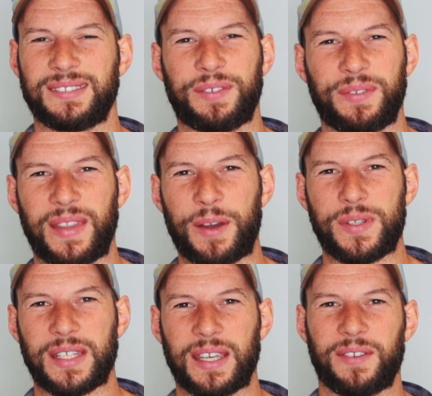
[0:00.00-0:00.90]
if that
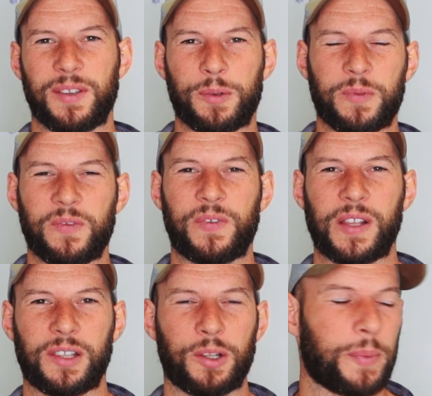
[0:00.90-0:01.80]
was a gift, it would
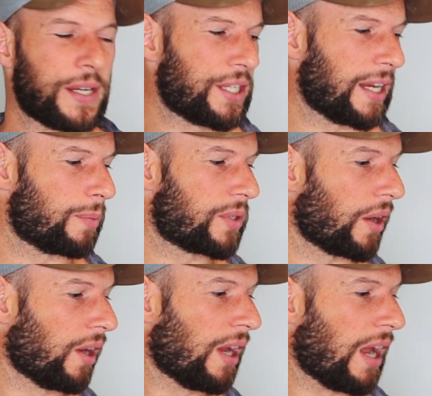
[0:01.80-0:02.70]
feel a little bit cheap.
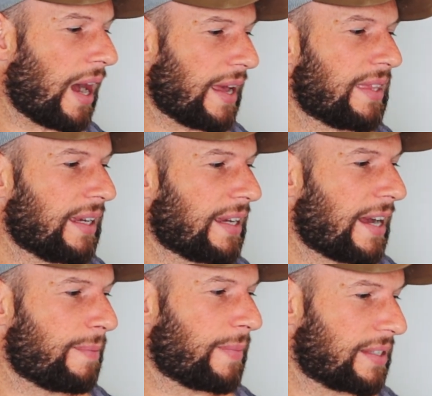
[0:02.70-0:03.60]
So I think
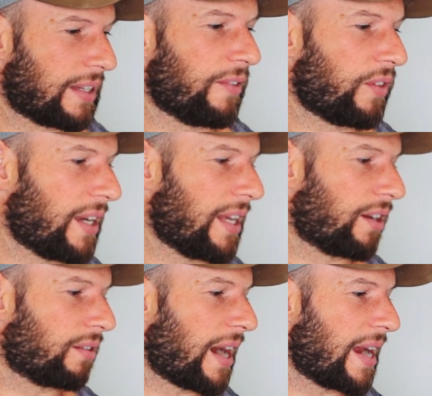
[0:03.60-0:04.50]
as a gift idea,
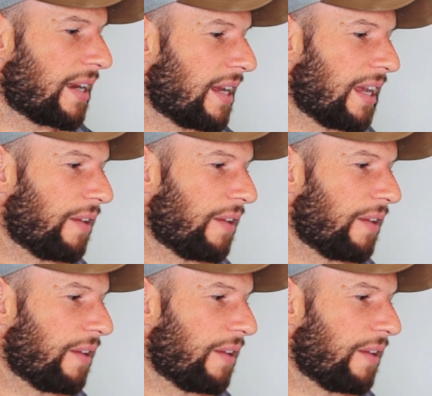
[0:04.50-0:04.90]
great.